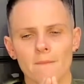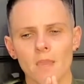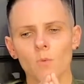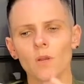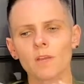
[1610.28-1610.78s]

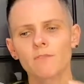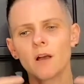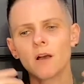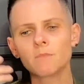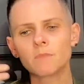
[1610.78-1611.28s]
And what I've
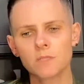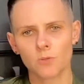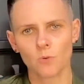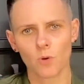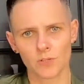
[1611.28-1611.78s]
come
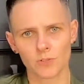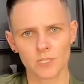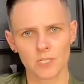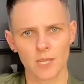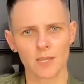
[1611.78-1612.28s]
to
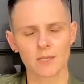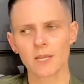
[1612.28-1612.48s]
understand,